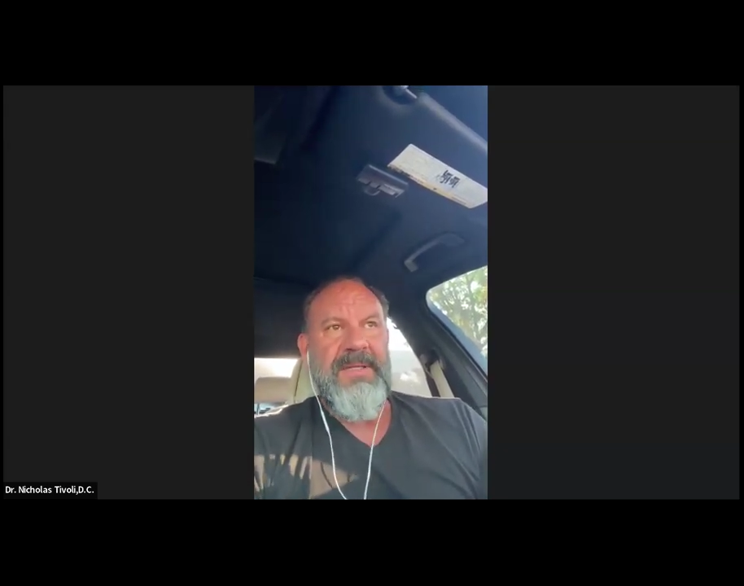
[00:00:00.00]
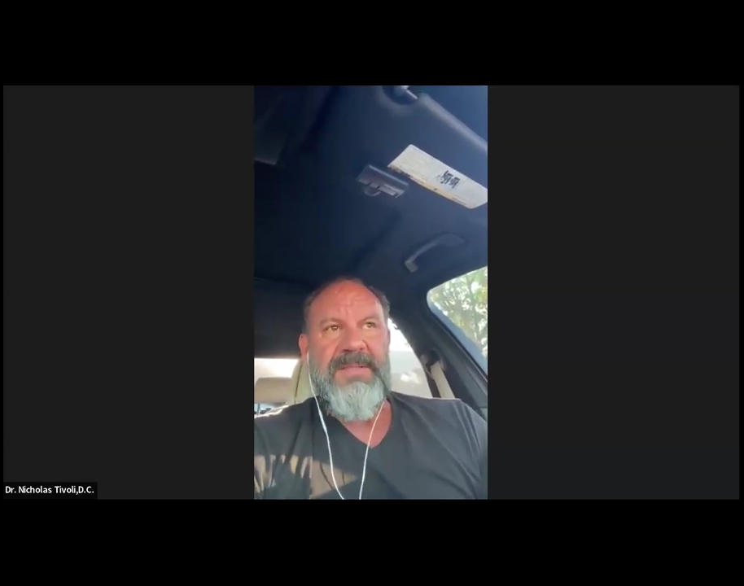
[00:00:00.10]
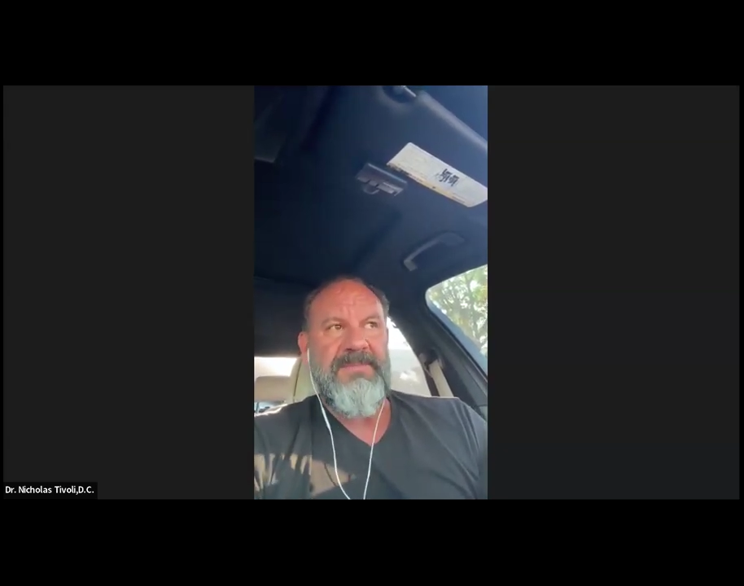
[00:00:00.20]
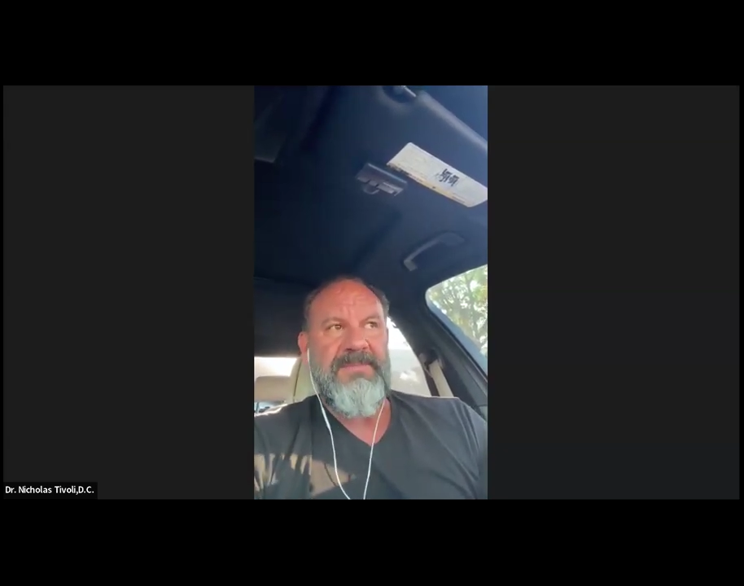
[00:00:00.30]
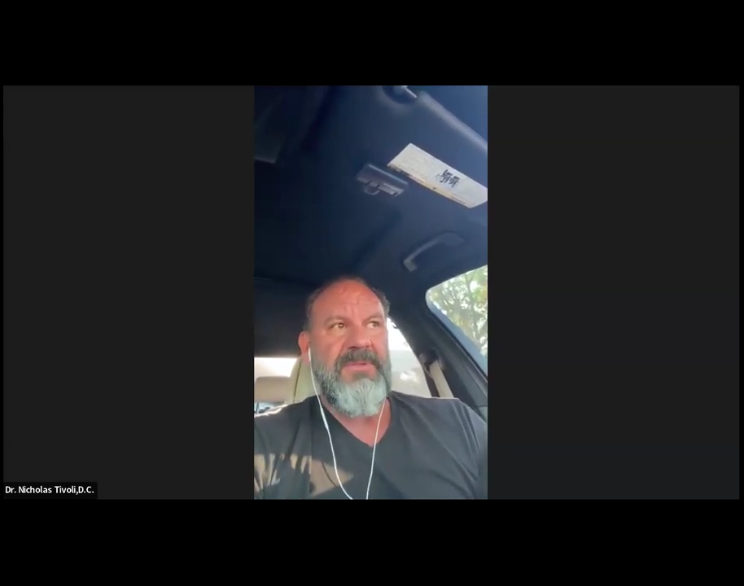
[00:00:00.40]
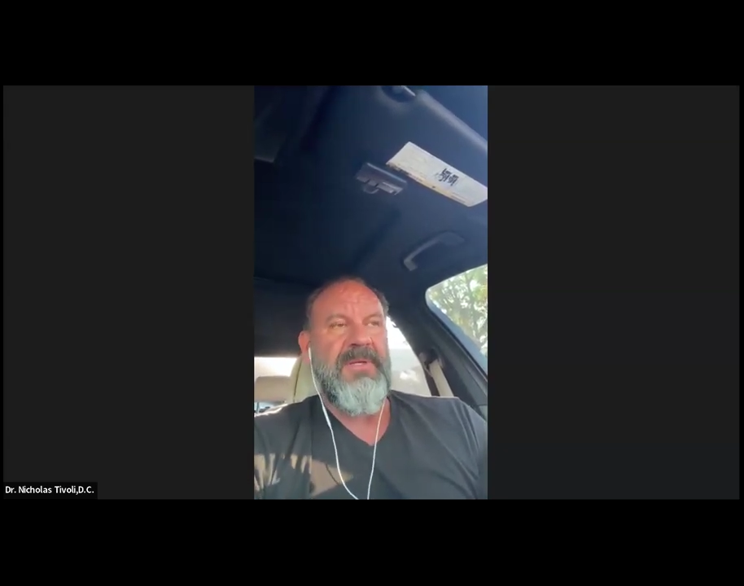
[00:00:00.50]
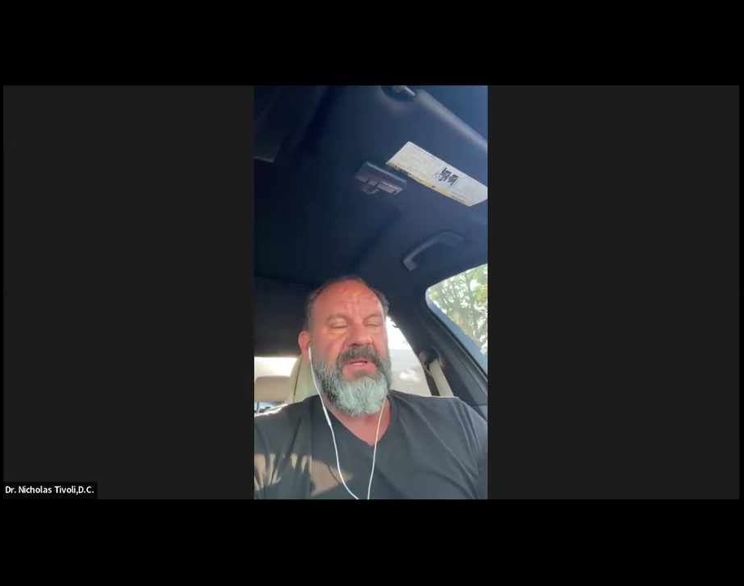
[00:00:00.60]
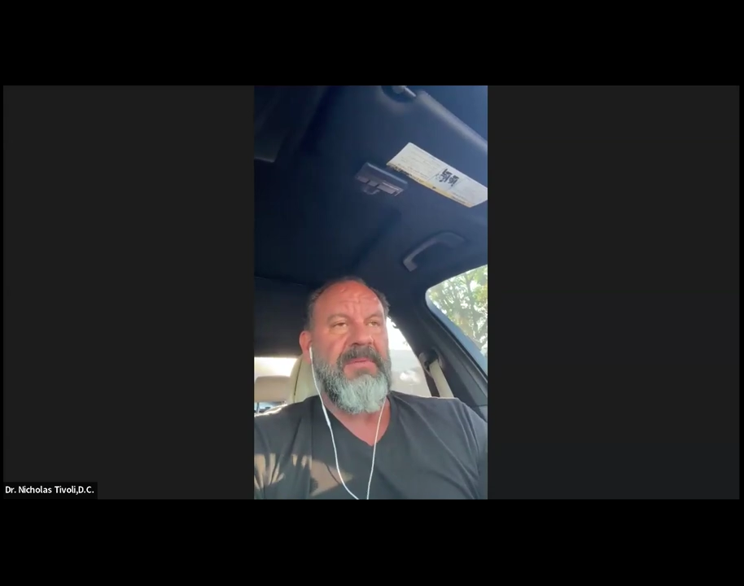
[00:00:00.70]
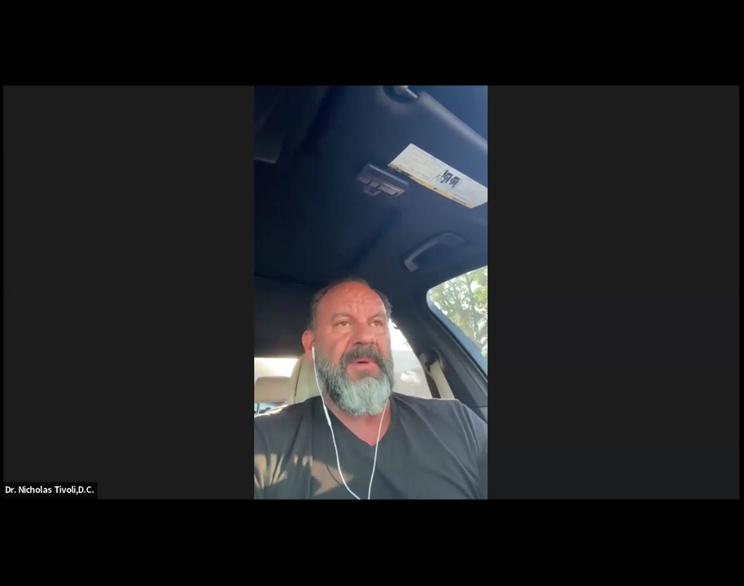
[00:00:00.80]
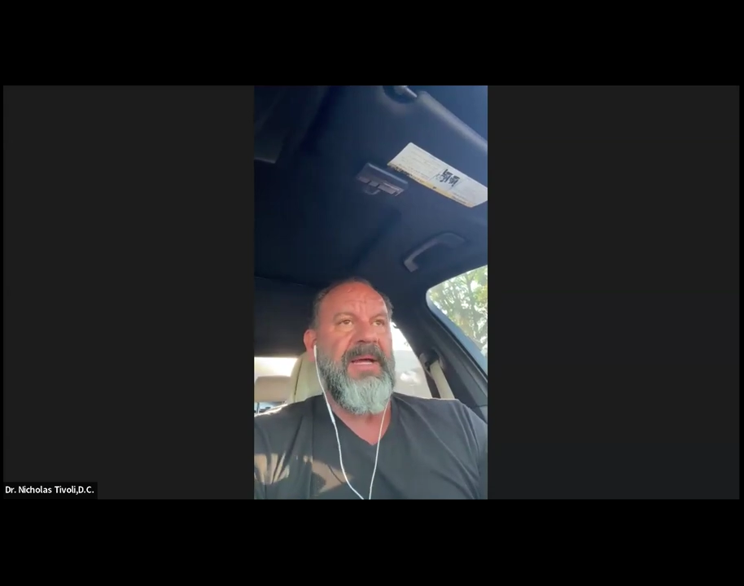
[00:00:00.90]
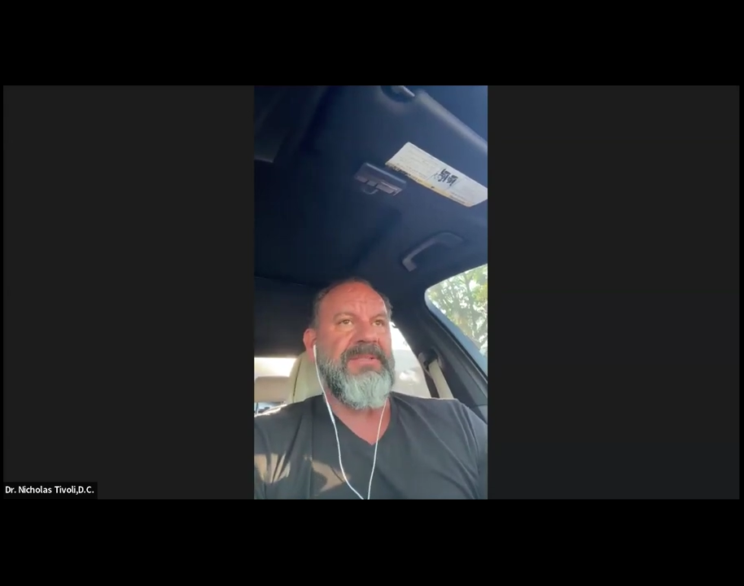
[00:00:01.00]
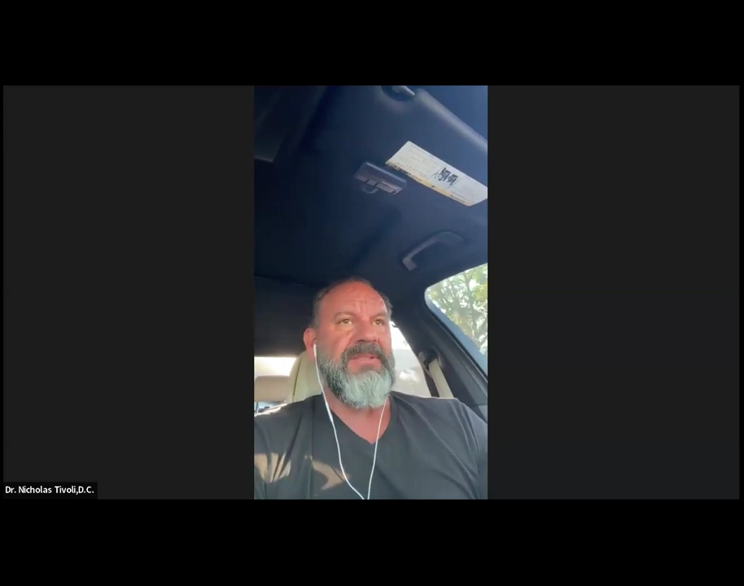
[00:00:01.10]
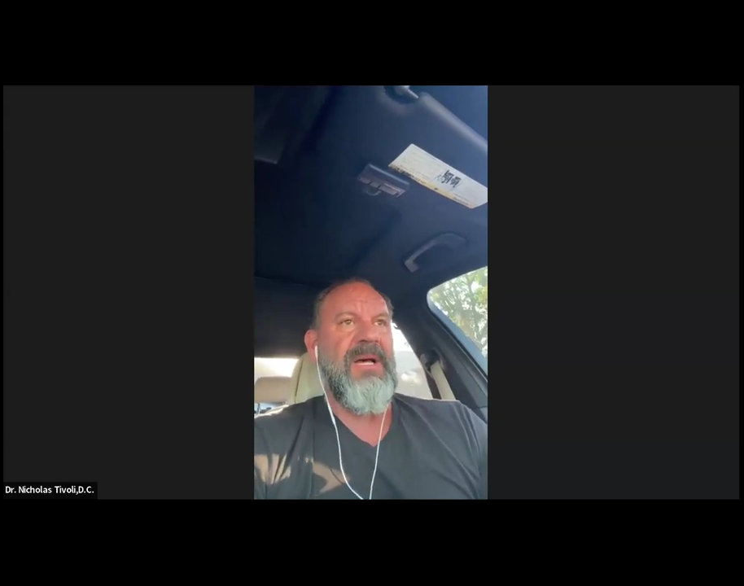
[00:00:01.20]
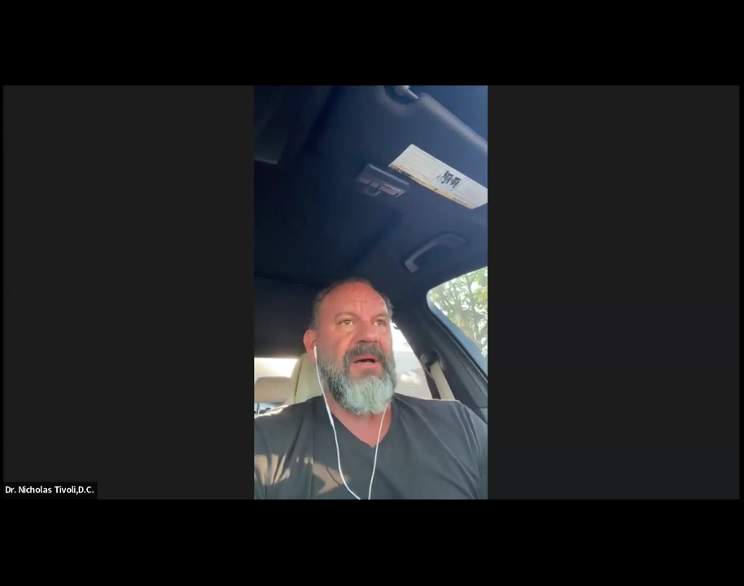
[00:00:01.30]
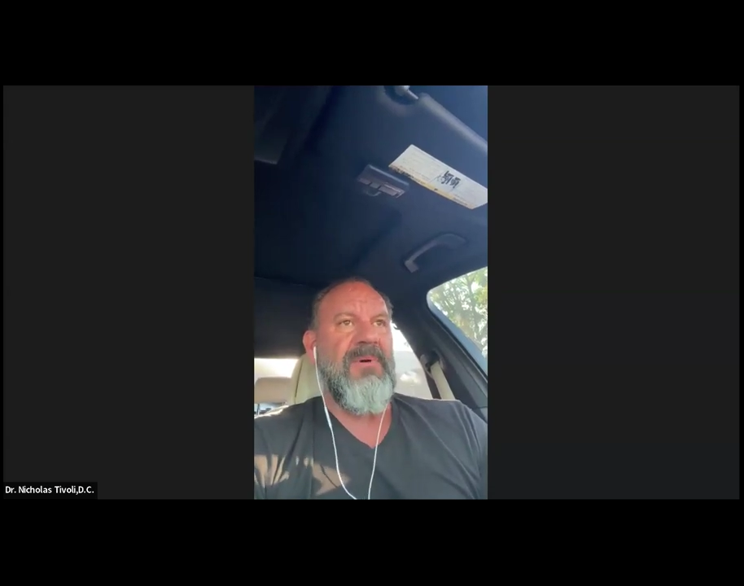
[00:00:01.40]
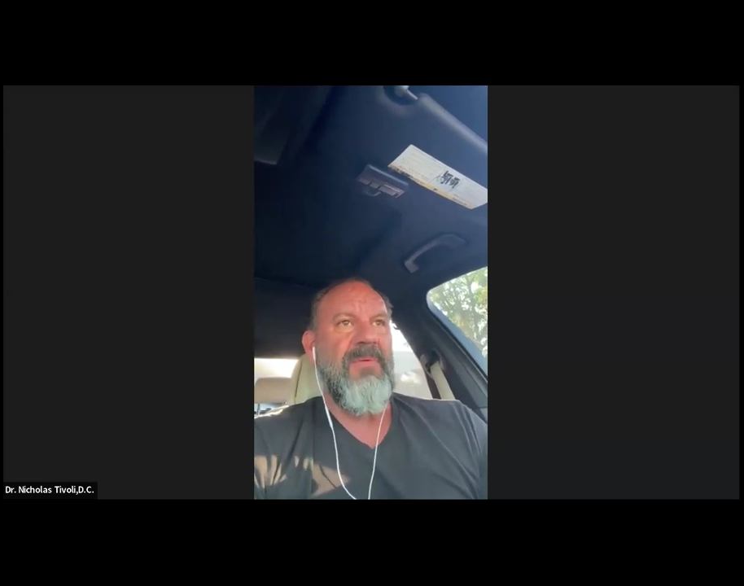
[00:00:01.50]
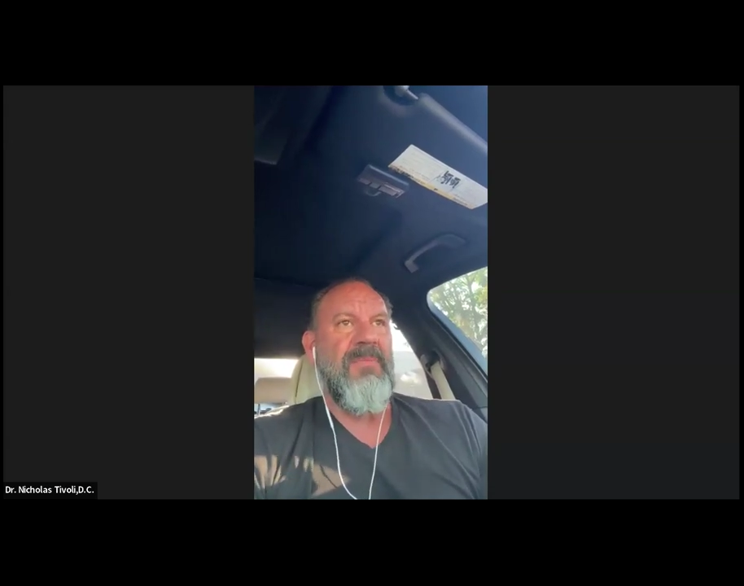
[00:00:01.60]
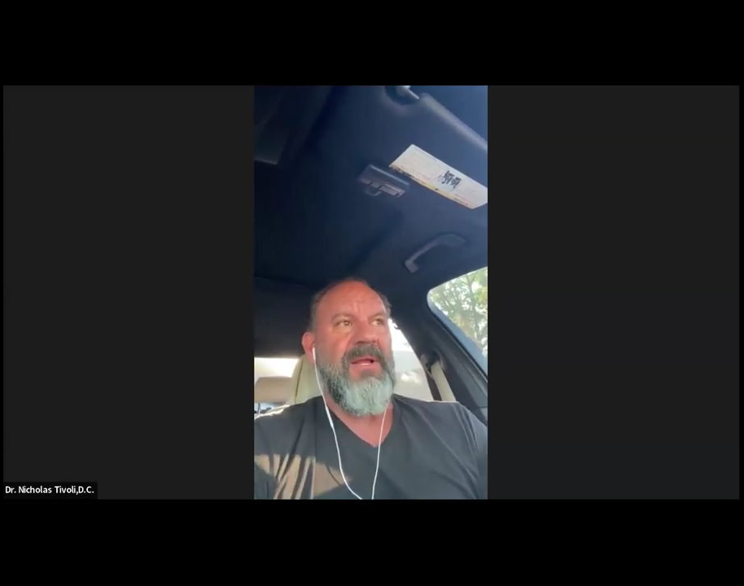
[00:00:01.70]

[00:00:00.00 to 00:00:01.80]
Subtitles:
It seems to be the magic combo,